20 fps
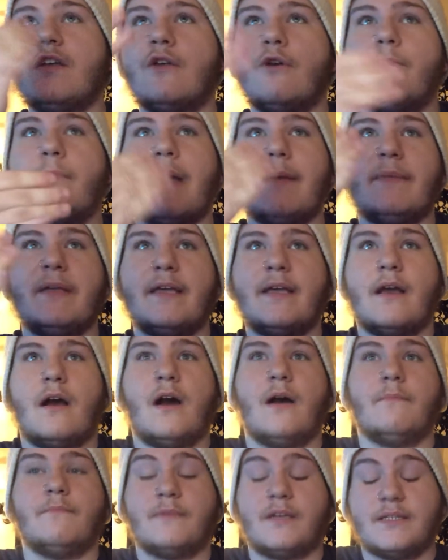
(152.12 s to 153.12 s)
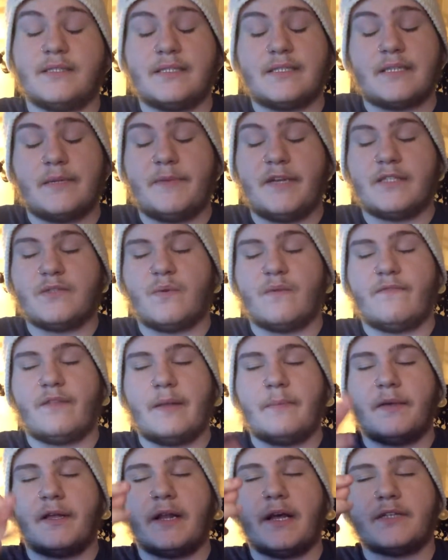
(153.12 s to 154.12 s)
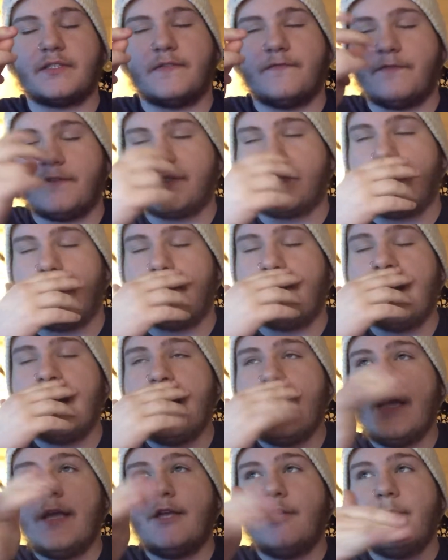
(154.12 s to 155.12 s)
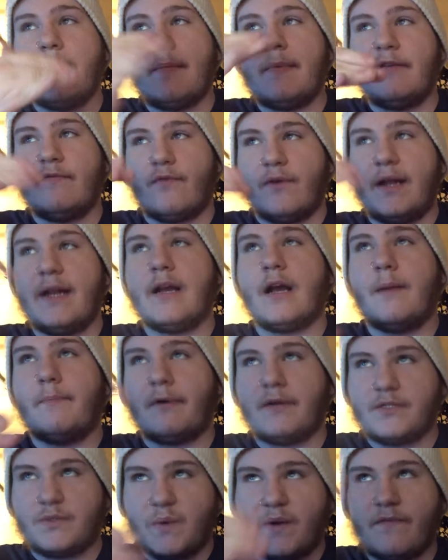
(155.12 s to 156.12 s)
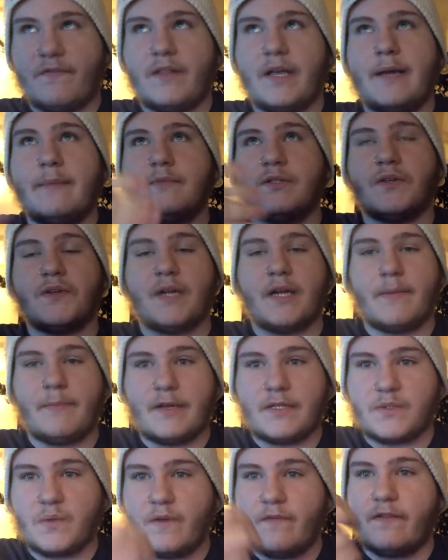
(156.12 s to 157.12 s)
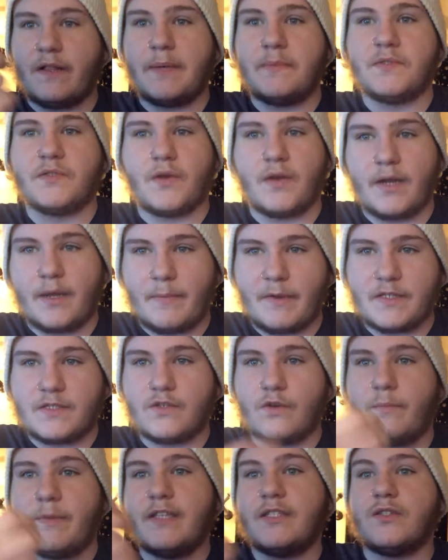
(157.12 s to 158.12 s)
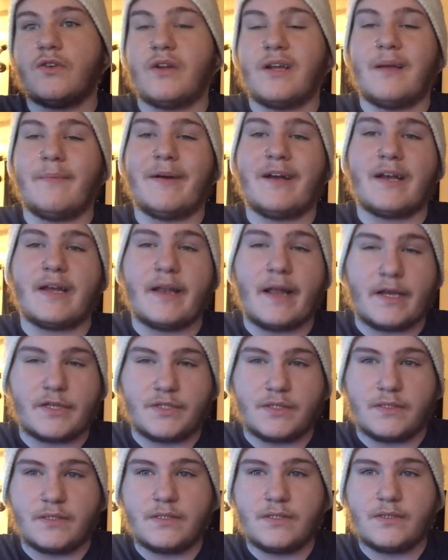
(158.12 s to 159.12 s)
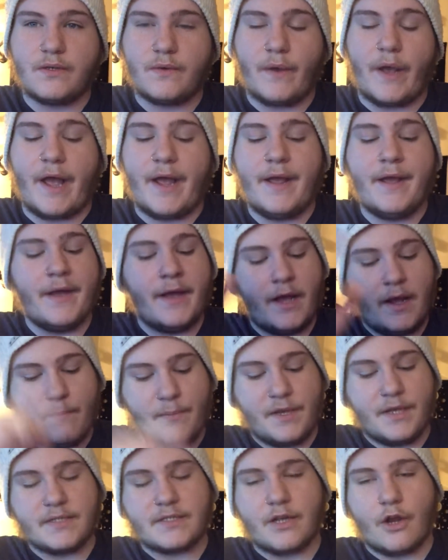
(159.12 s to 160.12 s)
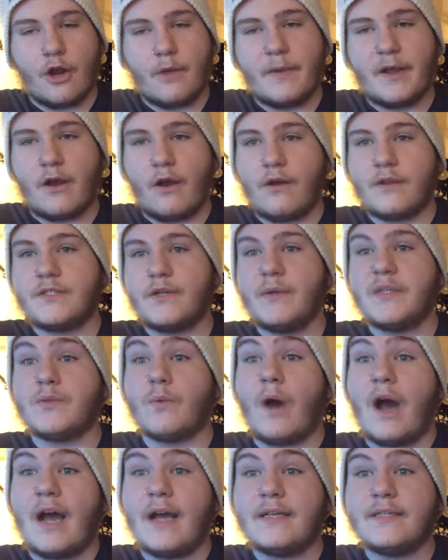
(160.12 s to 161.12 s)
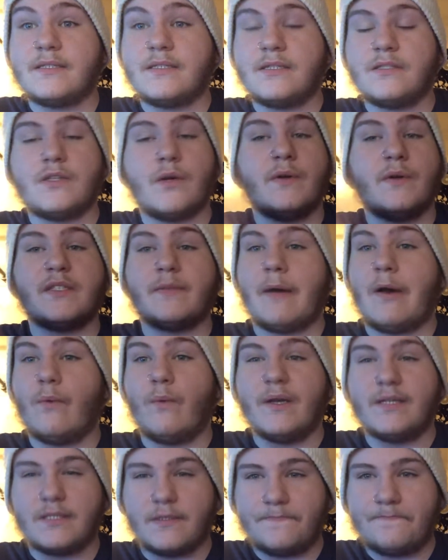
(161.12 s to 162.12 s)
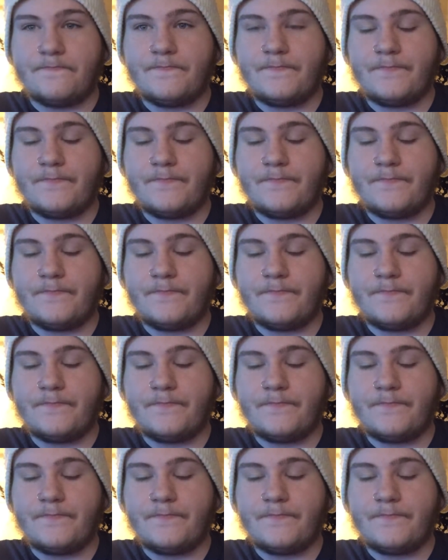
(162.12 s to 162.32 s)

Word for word: you may be, because um, this can be a twin flame connection for some. You may be reading up on twin flames, learning about twin flames, learning about soulmates, learning about connections, okay? Because the Hermit card's always wise, it's always about wisdom.